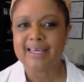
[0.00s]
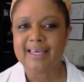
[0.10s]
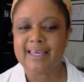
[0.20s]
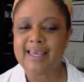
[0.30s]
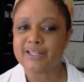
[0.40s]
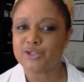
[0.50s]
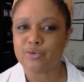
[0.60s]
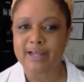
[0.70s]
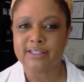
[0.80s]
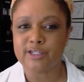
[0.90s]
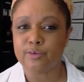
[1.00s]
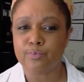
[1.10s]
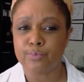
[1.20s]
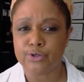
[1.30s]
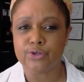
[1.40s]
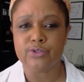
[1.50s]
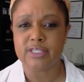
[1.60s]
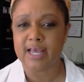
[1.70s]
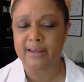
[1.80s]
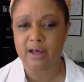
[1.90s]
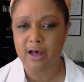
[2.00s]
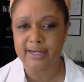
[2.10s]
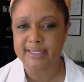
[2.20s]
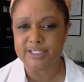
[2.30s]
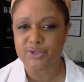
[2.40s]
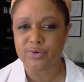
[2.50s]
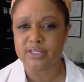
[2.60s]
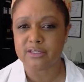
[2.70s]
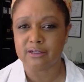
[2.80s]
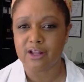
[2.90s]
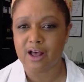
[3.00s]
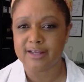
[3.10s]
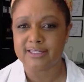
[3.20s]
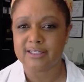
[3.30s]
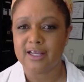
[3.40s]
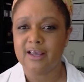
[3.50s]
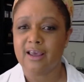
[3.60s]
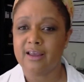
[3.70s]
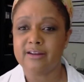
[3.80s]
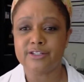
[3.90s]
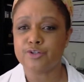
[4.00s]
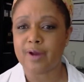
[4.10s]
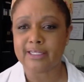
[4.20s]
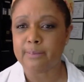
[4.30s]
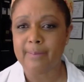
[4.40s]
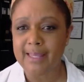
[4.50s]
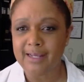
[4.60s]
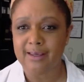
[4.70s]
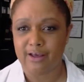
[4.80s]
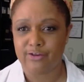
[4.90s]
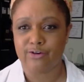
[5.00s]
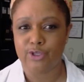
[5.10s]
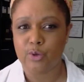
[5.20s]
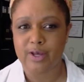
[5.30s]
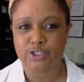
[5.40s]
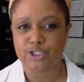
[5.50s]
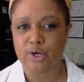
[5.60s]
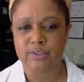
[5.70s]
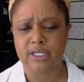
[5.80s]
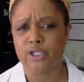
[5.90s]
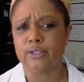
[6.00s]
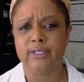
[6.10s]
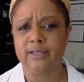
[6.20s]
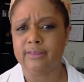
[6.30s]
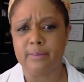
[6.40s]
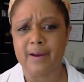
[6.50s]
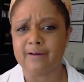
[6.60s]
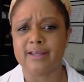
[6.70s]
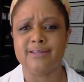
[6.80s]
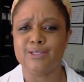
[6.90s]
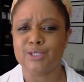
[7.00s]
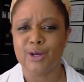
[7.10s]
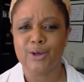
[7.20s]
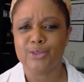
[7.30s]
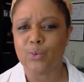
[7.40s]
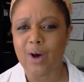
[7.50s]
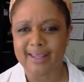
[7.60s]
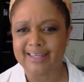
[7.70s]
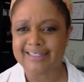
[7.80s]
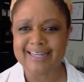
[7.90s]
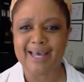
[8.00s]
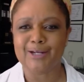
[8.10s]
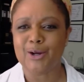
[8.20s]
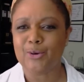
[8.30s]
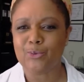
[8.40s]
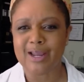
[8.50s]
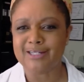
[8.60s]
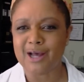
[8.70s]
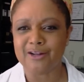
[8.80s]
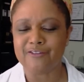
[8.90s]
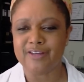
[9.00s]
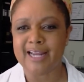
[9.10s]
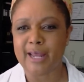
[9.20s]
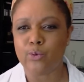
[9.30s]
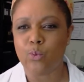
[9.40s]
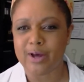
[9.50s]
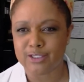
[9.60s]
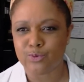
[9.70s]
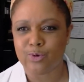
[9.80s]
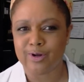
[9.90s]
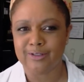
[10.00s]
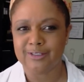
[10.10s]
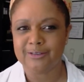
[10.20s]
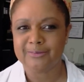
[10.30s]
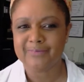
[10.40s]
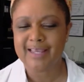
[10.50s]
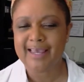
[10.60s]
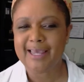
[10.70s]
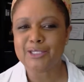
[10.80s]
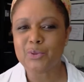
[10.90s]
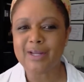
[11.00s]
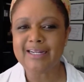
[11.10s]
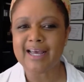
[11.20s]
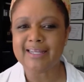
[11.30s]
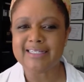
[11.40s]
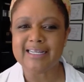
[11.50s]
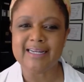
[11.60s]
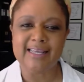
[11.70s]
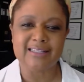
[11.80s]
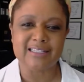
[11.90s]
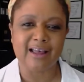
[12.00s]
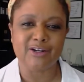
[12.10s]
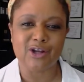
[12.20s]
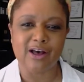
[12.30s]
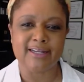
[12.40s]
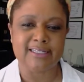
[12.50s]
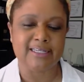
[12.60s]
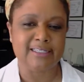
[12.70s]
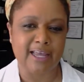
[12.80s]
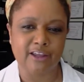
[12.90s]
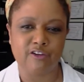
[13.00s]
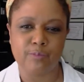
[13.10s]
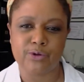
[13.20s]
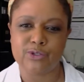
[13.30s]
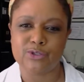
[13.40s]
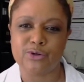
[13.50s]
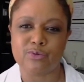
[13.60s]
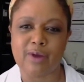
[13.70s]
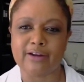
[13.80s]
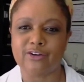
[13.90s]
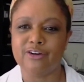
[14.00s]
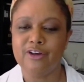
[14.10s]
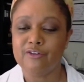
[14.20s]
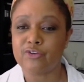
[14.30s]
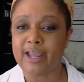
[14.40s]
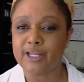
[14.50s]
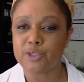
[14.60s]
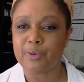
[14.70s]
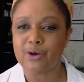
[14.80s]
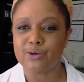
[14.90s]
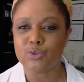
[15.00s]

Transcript: He has directed and produced the iconic series Lost, and he has directed many other U S shows, including The Americans, The Walking Dead, Ray Donovan, and Westworld. In twenty nineteen, he signed on as executive producer and director for H B O's